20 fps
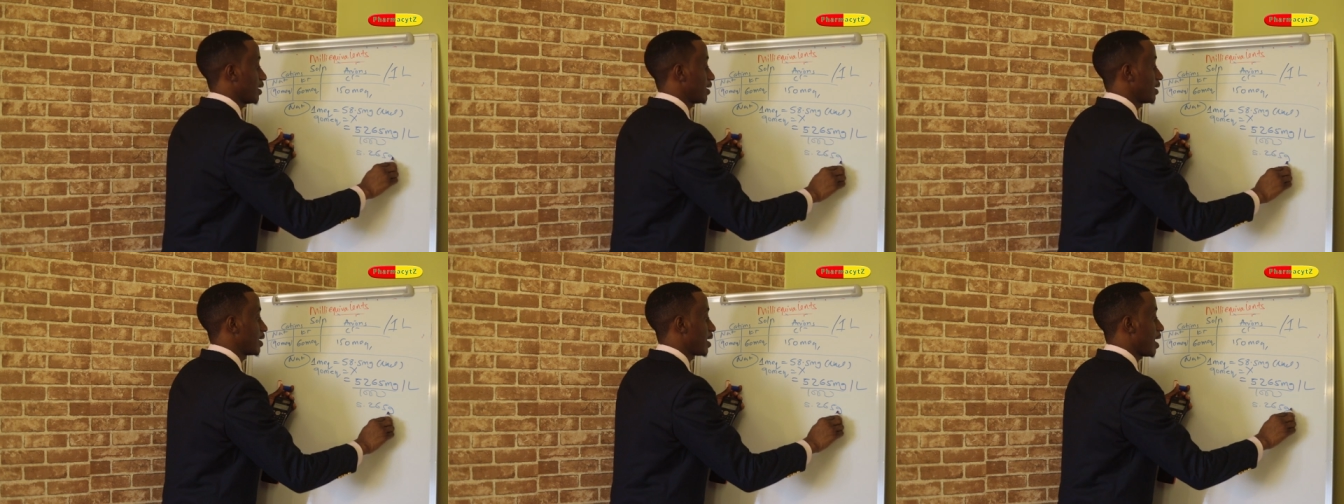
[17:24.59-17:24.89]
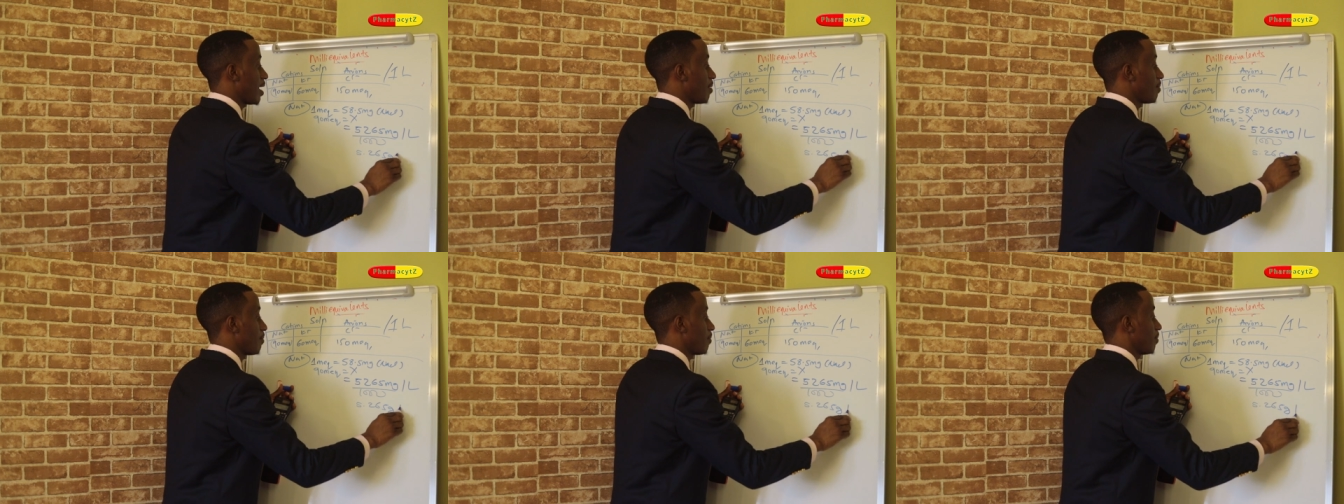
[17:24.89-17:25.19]

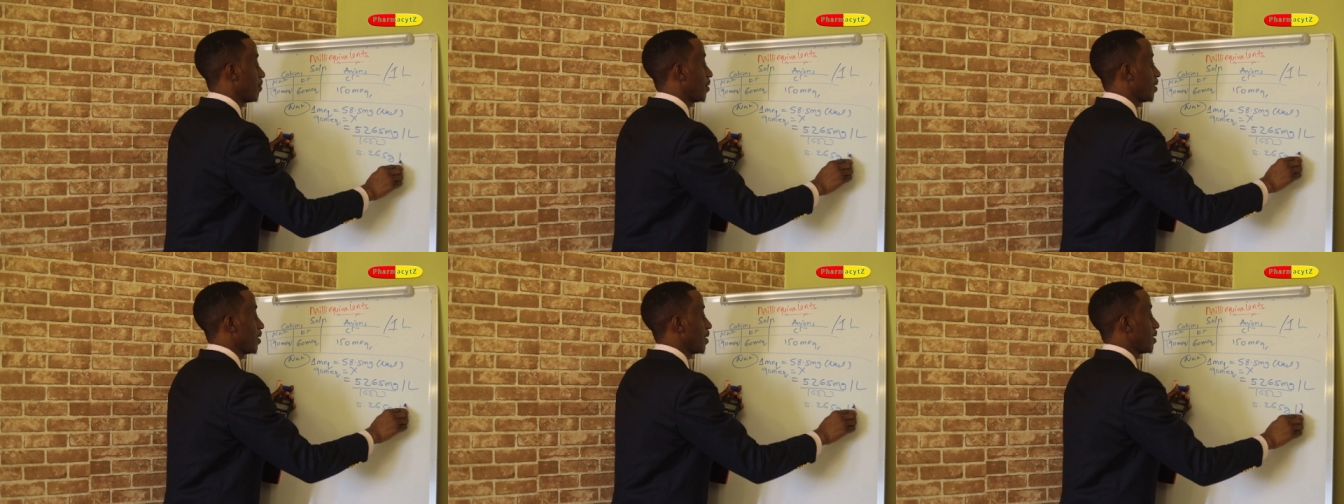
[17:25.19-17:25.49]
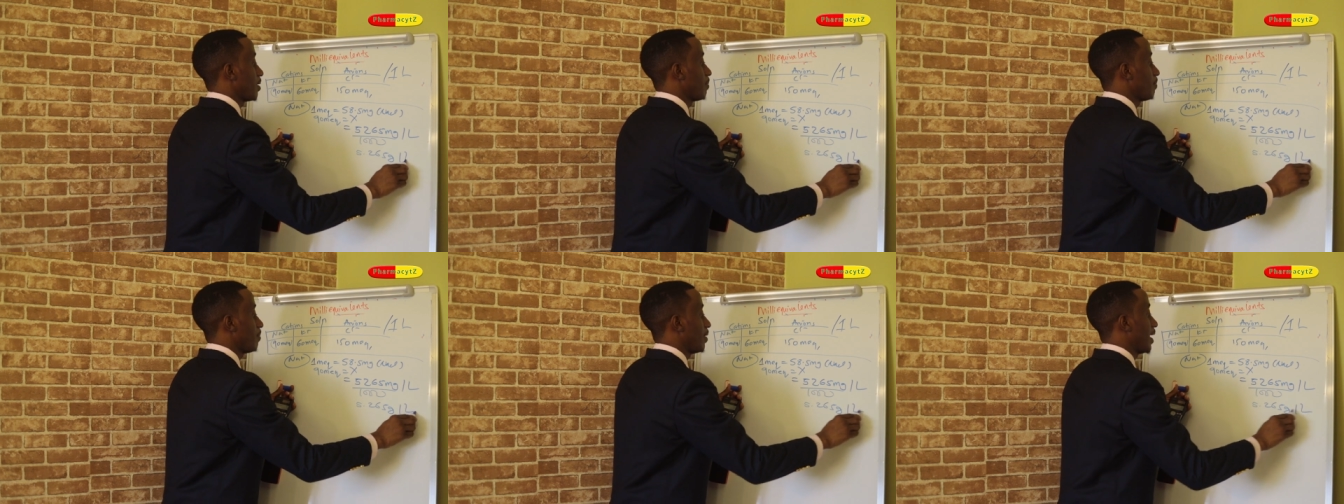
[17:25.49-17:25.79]
gram
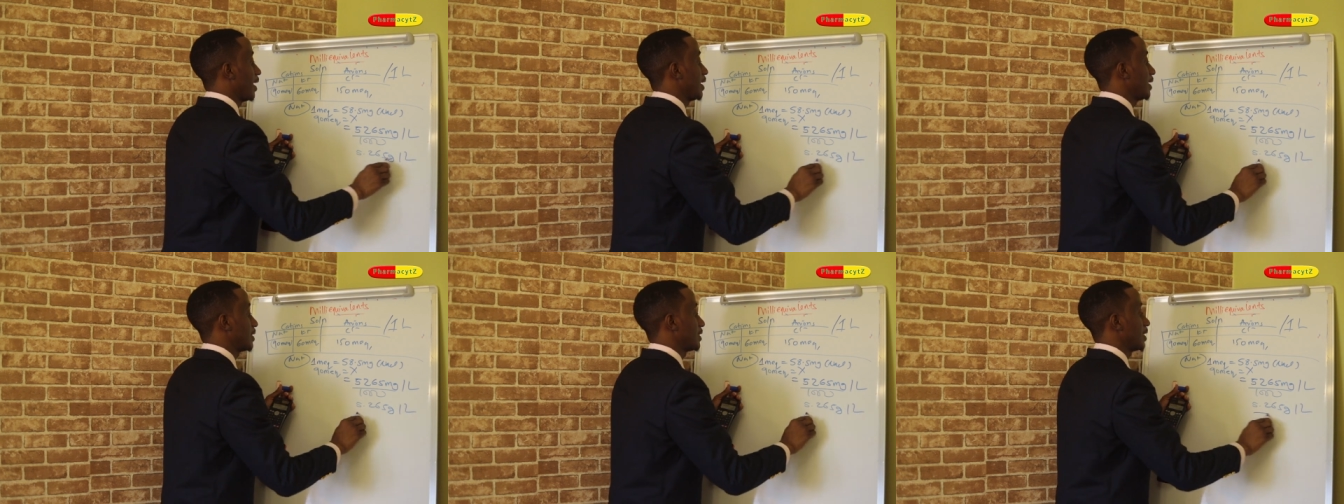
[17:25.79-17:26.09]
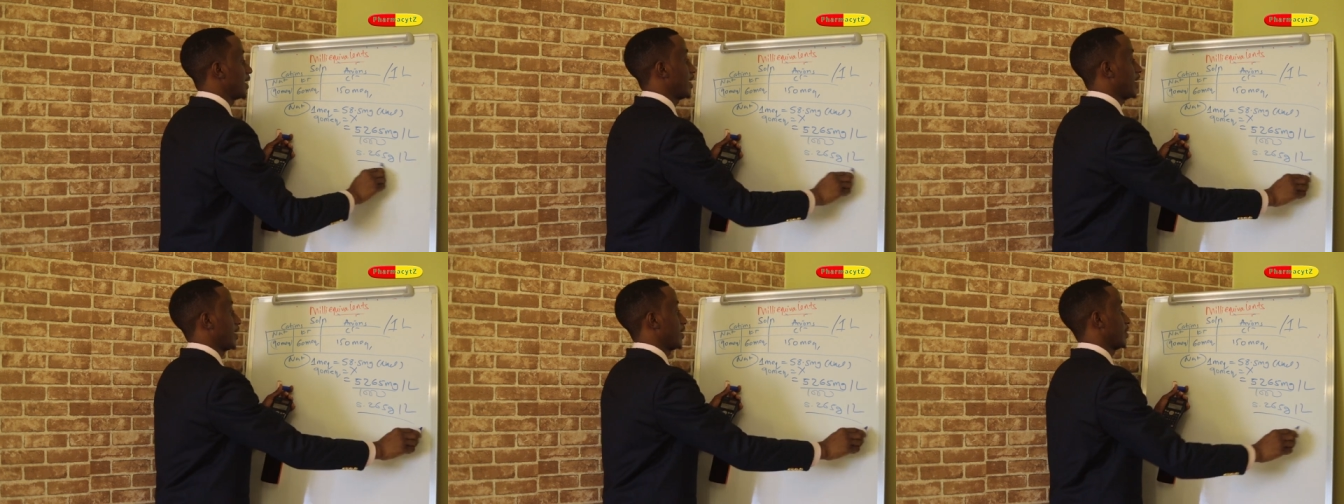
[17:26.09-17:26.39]
per
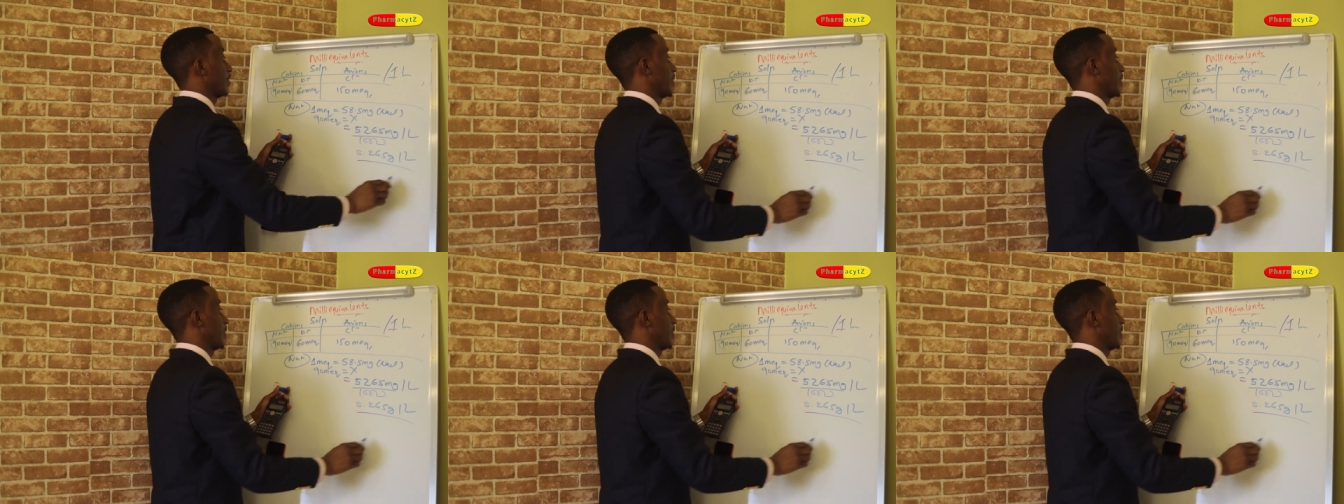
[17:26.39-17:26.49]
liter.